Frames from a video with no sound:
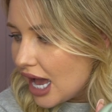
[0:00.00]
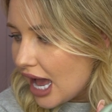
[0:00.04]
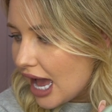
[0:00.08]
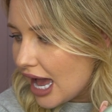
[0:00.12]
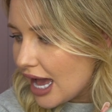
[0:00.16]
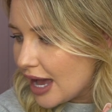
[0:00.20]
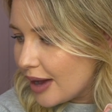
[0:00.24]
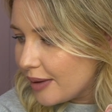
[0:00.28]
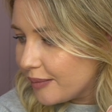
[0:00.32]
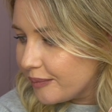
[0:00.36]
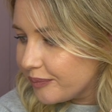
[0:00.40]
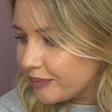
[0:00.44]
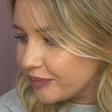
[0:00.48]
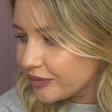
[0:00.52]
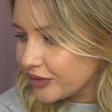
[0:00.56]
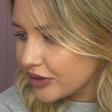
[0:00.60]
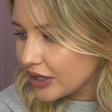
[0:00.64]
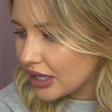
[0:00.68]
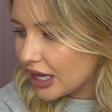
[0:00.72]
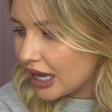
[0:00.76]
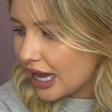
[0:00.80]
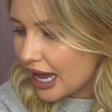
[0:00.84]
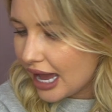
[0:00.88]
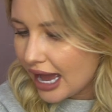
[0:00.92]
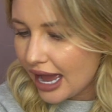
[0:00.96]
And
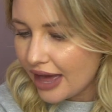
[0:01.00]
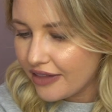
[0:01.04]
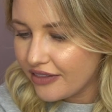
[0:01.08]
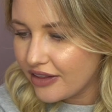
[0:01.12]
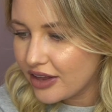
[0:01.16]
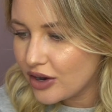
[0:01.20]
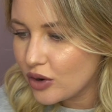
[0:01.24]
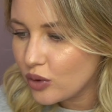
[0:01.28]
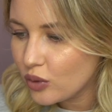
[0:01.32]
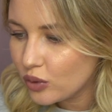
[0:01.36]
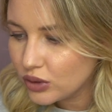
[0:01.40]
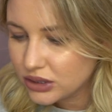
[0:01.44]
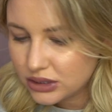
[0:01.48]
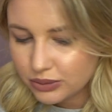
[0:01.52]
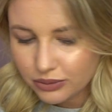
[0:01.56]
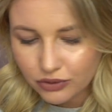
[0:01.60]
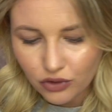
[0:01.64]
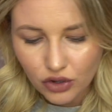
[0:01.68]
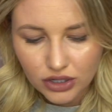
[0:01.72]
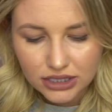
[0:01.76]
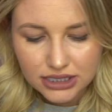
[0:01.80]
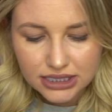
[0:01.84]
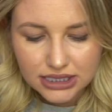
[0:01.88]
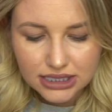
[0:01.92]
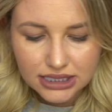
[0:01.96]
then also we've
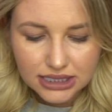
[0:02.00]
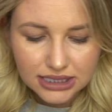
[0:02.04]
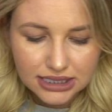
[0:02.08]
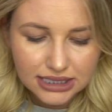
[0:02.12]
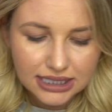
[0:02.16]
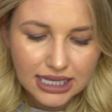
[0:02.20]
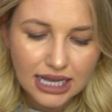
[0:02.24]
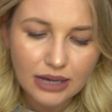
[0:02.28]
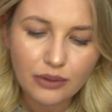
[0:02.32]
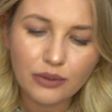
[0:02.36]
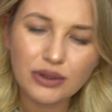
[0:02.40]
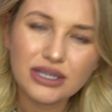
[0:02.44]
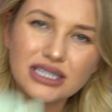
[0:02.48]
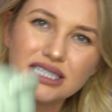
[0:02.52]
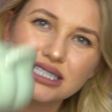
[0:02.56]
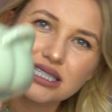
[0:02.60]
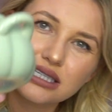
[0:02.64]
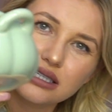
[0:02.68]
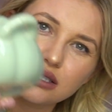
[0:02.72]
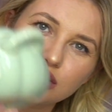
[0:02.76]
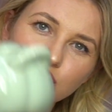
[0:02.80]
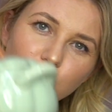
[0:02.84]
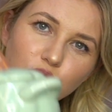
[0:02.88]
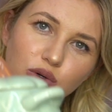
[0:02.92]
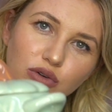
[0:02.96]
got that one's
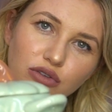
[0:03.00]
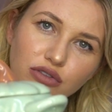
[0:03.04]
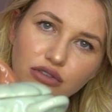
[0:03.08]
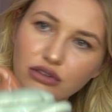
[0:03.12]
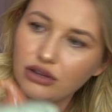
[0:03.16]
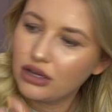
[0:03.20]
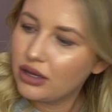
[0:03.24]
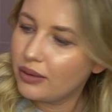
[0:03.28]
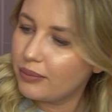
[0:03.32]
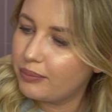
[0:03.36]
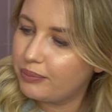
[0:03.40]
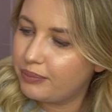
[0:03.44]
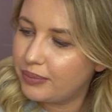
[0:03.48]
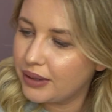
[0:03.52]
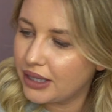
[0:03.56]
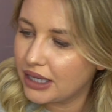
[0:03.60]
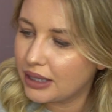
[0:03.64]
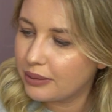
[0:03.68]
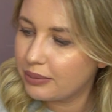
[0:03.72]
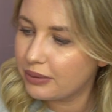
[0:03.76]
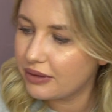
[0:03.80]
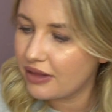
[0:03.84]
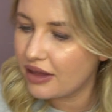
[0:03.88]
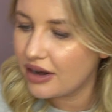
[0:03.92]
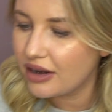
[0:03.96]
sort of
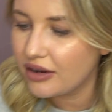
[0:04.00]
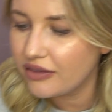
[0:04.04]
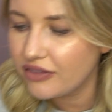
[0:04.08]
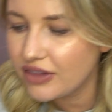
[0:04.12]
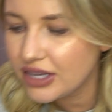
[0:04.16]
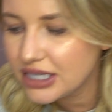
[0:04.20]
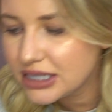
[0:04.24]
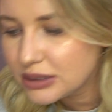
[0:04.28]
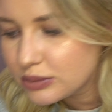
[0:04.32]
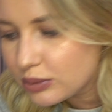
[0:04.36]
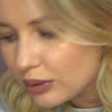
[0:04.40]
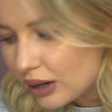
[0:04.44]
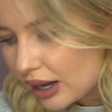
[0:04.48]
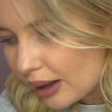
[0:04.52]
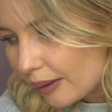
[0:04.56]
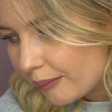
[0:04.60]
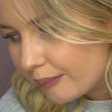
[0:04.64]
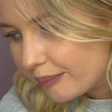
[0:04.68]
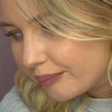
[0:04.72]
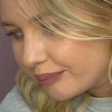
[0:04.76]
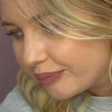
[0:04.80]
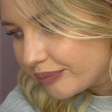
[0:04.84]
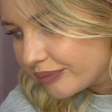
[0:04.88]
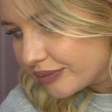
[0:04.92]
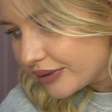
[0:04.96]
big, but then this
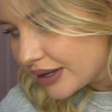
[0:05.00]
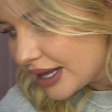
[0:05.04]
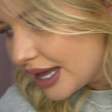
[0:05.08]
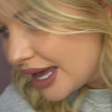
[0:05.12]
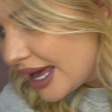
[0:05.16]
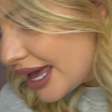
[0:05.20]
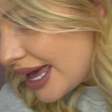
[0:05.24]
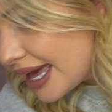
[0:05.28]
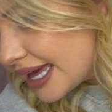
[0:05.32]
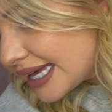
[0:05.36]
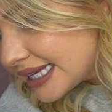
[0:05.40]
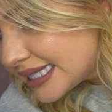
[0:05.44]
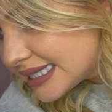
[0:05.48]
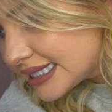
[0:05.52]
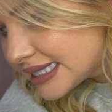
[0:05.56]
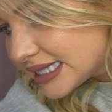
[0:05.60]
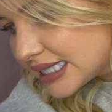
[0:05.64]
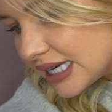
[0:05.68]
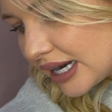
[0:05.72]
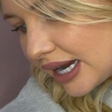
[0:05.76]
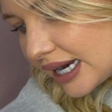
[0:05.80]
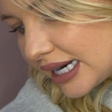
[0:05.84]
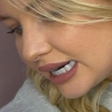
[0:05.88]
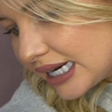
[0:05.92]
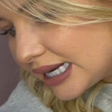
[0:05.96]
one is
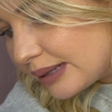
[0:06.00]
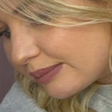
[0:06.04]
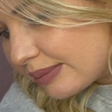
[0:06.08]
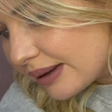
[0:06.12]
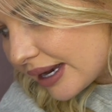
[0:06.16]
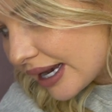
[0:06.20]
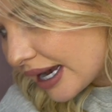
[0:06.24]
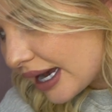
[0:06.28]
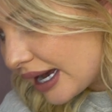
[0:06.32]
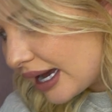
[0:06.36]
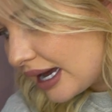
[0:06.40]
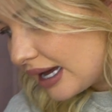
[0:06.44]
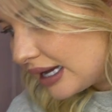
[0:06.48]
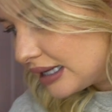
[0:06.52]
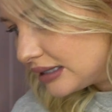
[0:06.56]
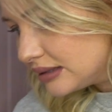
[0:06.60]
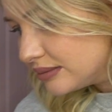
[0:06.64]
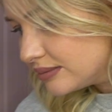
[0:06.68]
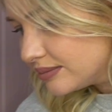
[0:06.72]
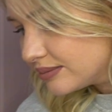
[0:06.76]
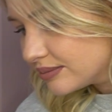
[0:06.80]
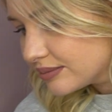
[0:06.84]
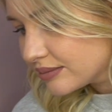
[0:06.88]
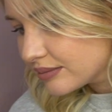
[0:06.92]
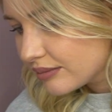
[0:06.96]
slightly bigger,
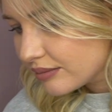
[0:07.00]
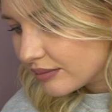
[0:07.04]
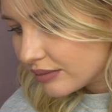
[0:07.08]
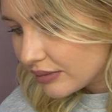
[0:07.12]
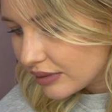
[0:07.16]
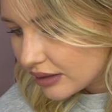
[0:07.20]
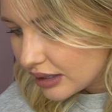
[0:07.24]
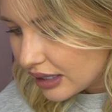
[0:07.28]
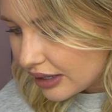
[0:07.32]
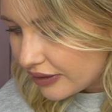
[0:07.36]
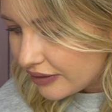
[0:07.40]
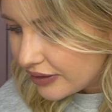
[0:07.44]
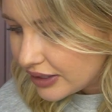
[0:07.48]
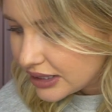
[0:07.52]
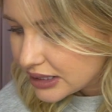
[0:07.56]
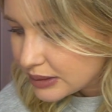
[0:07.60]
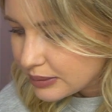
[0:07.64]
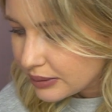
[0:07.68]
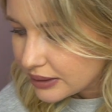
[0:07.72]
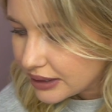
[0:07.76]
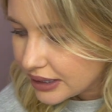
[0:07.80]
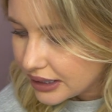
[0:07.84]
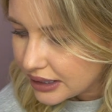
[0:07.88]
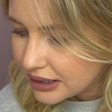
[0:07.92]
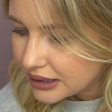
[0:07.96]
and this
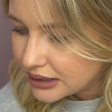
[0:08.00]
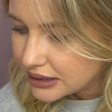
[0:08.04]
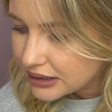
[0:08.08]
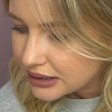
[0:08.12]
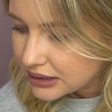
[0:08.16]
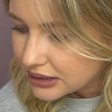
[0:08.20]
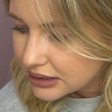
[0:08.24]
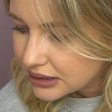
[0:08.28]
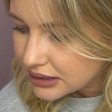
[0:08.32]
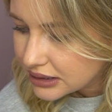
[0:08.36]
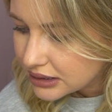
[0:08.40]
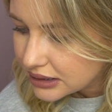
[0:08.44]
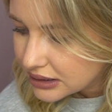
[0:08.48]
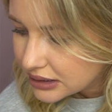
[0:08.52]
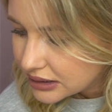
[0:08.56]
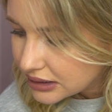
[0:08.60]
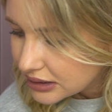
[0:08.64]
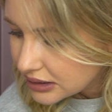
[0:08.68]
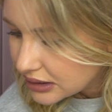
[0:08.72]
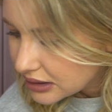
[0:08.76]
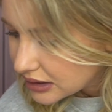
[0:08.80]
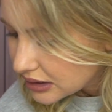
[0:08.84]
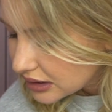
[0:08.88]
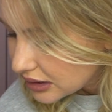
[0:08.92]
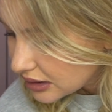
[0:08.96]
one is
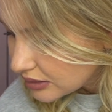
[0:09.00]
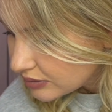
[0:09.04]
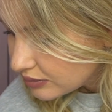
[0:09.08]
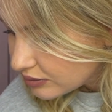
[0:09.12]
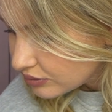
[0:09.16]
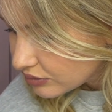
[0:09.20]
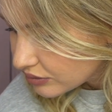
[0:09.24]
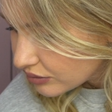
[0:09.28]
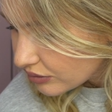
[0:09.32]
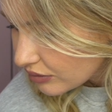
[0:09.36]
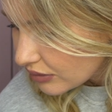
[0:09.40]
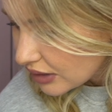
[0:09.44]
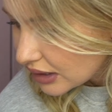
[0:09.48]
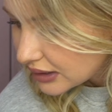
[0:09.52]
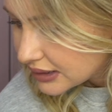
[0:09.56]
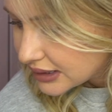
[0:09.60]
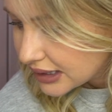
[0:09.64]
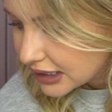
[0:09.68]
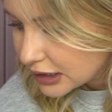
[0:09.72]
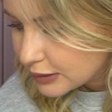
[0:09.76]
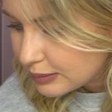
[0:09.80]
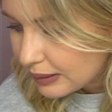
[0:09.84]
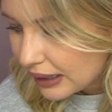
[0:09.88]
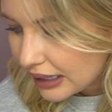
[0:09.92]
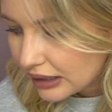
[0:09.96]

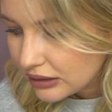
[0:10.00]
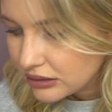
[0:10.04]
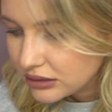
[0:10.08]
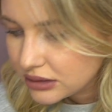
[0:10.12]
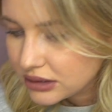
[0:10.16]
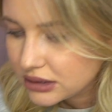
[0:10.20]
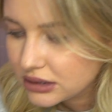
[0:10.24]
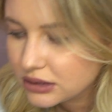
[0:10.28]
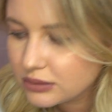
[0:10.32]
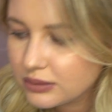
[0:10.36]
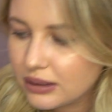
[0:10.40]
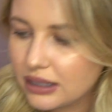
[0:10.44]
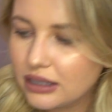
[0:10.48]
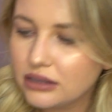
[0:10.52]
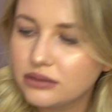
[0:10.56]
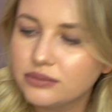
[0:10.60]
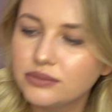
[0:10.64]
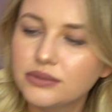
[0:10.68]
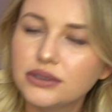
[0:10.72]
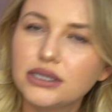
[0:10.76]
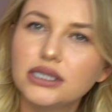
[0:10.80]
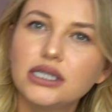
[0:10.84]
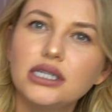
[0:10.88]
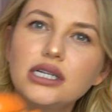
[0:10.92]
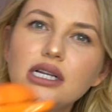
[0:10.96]
£6 as
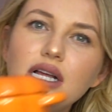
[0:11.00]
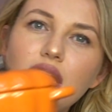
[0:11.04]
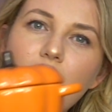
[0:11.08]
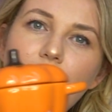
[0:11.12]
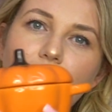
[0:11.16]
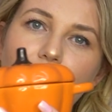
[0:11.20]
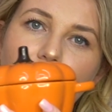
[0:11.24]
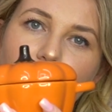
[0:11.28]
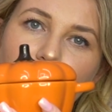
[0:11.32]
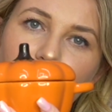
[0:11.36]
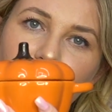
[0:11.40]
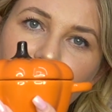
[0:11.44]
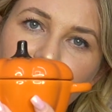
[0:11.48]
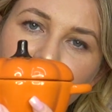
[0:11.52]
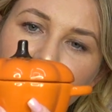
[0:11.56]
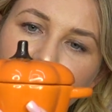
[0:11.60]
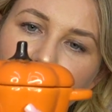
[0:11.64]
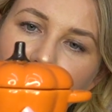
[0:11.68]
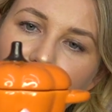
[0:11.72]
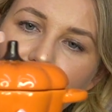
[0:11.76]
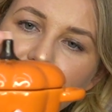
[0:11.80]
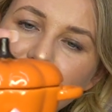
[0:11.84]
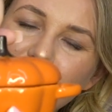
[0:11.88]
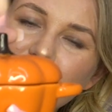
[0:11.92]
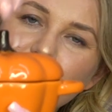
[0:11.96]
well.
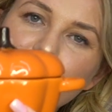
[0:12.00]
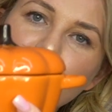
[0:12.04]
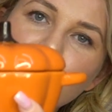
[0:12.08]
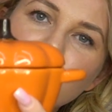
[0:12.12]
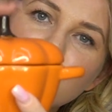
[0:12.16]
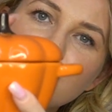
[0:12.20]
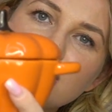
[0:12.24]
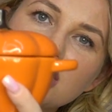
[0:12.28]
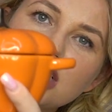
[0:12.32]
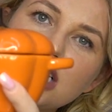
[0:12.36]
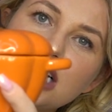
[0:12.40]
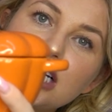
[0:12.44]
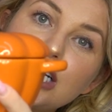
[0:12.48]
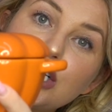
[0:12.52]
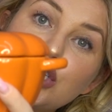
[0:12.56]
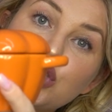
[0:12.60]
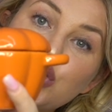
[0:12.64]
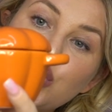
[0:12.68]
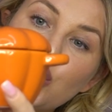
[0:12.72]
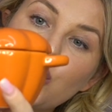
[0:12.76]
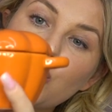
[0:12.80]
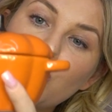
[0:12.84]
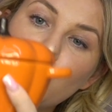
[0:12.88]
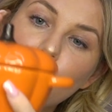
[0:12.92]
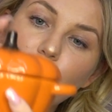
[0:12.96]
So this one's slightly
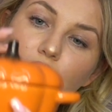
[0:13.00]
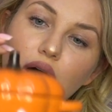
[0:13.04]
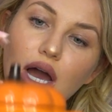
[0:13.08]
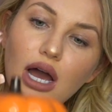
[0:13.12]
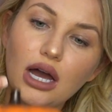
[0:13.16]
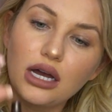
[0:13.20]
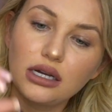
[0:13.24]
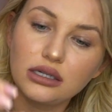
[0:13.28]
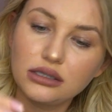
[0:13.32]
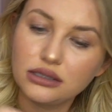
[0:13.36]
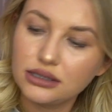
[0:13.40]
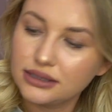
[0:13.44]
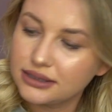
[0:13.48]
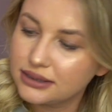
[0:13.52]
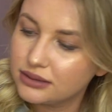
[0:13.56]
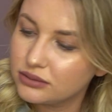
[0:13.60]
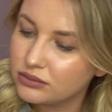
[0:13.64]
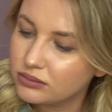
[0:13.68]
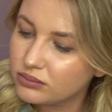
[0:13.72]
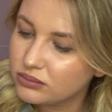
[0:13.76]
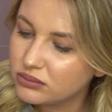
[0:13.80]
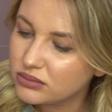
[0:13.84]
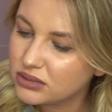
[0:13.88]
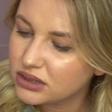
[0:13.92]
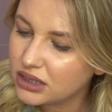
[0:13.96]
taller and
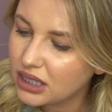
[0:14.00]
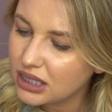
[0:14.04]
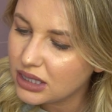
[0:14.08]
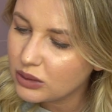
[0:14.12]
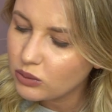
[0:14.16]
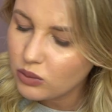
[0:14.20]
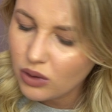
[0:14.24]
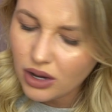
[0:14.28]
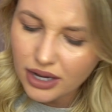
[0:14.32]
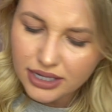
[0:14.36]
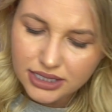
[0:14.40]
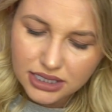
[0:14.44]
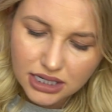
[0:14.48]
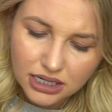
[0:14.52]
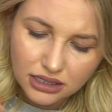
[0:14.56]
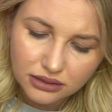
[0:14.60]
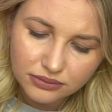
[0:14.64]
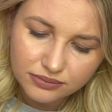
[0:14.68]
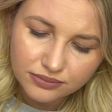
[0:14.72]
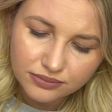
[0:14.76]
slightly wider.